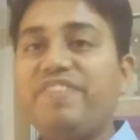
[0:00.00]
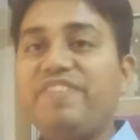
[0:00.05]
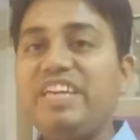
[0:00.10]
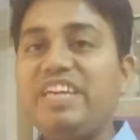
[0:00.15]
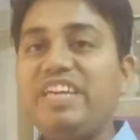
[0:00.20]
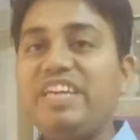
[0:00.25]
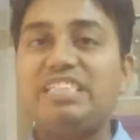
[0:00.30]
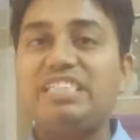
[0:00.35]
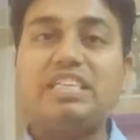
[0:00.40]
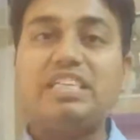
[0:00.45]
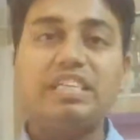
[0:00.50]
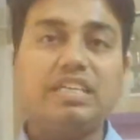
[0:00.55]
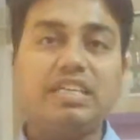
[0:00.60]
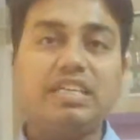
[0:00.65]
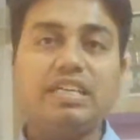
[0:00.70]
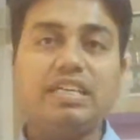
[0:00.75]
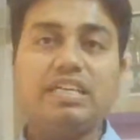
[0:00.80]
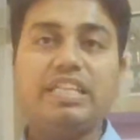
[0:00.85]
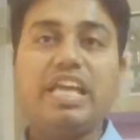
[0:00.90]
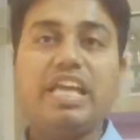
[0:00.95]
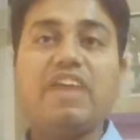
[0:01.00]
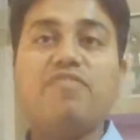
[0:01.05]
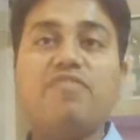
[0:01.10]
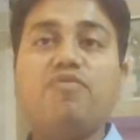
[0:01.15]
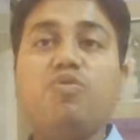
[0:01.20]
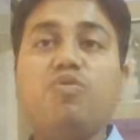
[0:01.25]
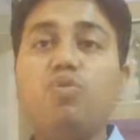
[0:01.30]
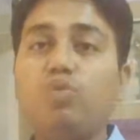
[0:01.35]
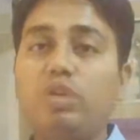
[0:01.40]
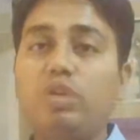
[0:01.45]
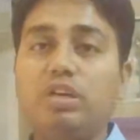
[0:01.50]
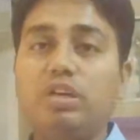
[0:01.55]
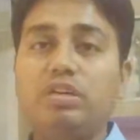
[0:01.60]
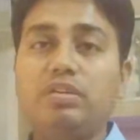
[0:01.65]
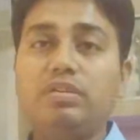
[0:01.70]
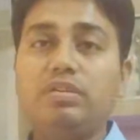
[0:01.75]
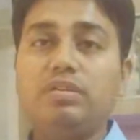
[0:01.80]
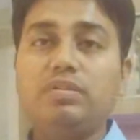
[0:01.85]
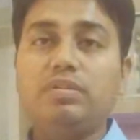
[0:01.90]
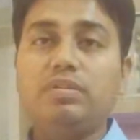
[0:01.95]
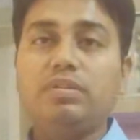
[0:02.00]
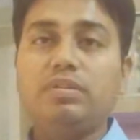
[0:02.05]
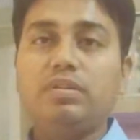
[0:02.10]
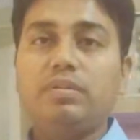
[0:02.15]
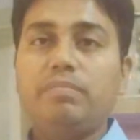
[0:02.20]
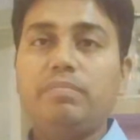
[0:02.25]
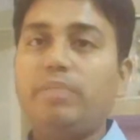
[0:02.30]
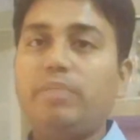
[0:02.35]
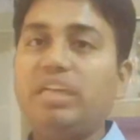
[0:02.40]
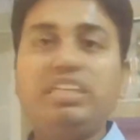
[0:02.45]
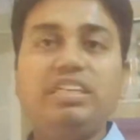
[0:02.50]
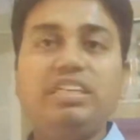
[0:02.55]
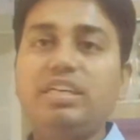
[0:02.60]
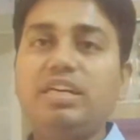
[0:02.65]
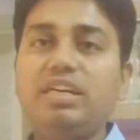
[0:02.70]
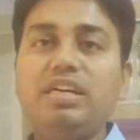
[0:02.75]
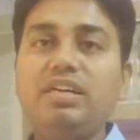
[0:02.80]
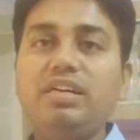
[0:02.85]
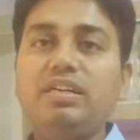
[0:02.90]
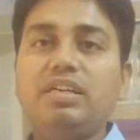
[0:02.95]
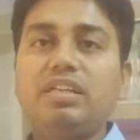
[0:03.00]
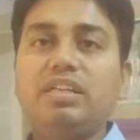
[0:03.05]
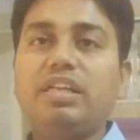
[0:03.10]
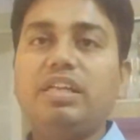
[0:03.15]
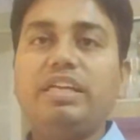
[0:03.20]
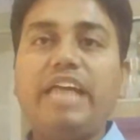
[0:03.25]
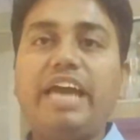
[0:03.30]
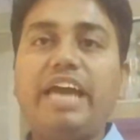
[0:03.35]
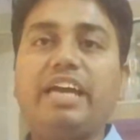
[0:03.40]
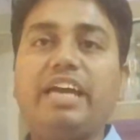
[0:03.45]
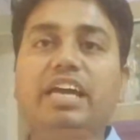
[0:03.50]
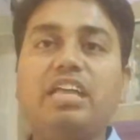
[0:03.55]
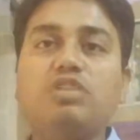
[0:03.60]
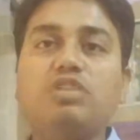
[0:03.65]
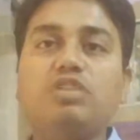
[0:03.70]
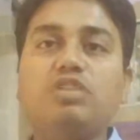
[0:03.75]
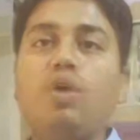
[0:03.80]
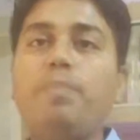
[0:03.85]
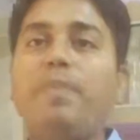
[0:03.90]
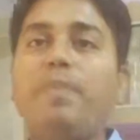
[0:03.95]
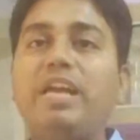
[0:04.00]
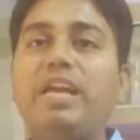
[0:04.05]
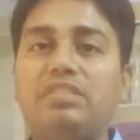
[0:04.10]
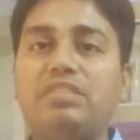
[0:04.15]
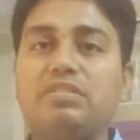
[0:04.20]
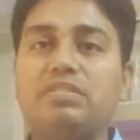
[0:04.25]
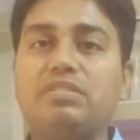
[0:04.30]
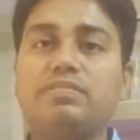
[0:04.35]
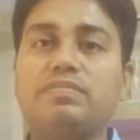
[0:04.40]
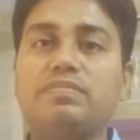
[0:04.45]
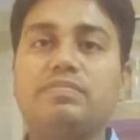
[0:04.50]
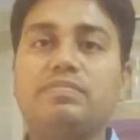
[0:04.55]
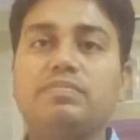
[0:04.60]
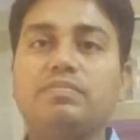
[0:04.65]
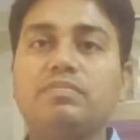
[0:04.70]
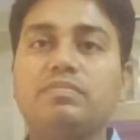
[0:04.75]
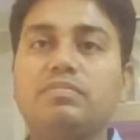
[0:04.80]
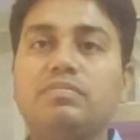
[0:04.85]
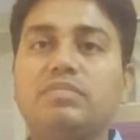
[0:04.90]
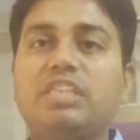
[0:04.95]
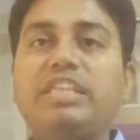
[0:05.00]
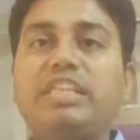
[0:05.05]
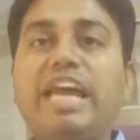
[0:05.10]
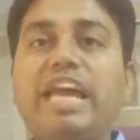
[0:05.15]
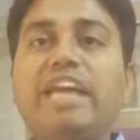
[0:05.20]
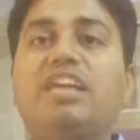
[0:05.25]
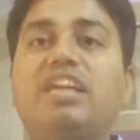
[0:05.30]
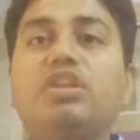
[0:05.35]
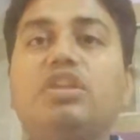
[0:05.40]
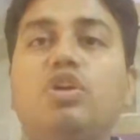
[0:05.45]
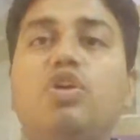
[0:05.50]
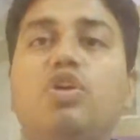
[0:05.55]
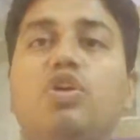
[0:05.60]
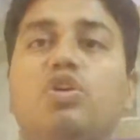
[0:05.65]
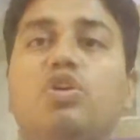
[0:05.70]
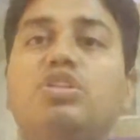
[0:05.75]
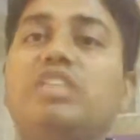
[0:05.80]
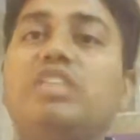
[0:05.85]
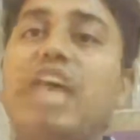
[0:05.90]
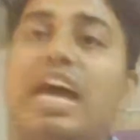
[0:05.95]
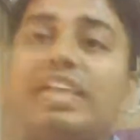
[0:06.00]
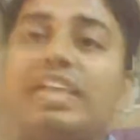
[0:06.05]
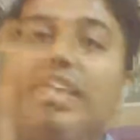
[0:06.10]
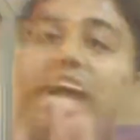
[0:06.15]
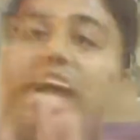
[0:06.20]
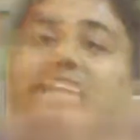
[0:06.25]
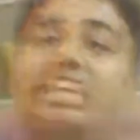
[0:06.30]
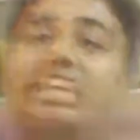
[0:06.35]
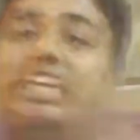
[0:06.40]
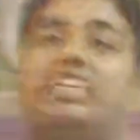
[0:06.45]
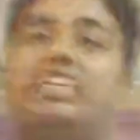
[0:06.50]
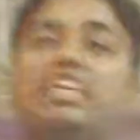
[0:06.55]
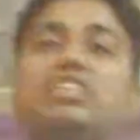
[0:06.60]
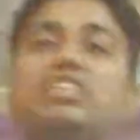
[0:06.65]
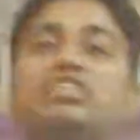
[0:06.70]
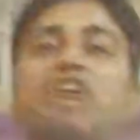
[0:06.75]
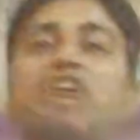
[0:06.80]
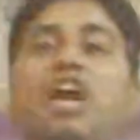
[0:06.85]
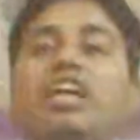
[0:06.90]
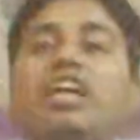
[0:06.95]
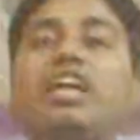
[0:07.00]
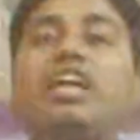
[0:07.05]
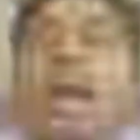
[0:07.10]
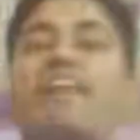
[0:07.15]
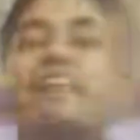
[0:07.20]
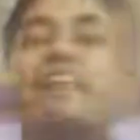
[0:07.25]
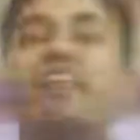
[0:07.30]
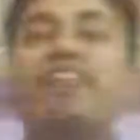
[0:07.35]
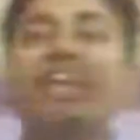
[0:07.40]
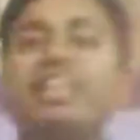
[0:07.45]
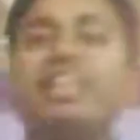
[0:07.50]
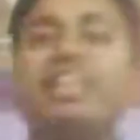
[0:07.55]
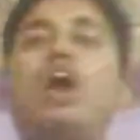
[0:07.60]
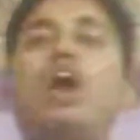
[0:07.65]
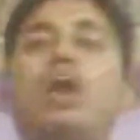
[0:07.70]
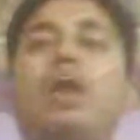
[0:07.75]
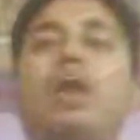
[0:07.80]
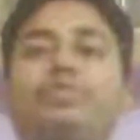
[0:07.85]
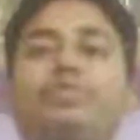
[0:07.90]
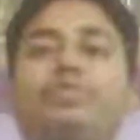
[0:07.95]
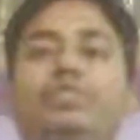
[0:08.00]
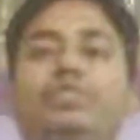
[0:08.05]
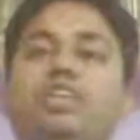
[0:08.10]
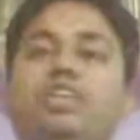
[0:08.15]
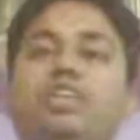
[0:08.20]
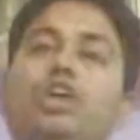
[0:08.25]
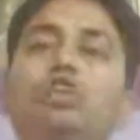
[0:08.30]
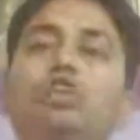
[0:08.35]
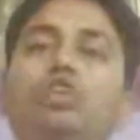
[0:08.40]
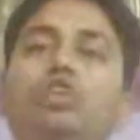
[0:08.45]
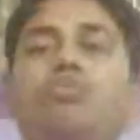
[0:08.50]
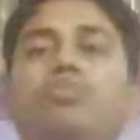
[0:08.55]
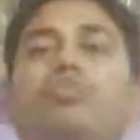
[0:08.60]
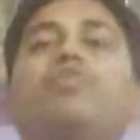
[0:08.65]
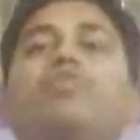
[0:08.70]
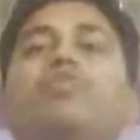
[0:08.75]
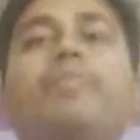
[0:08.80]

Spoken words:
feast, their food. But here the tiger is hopeless. The tiger knows that it does not have any option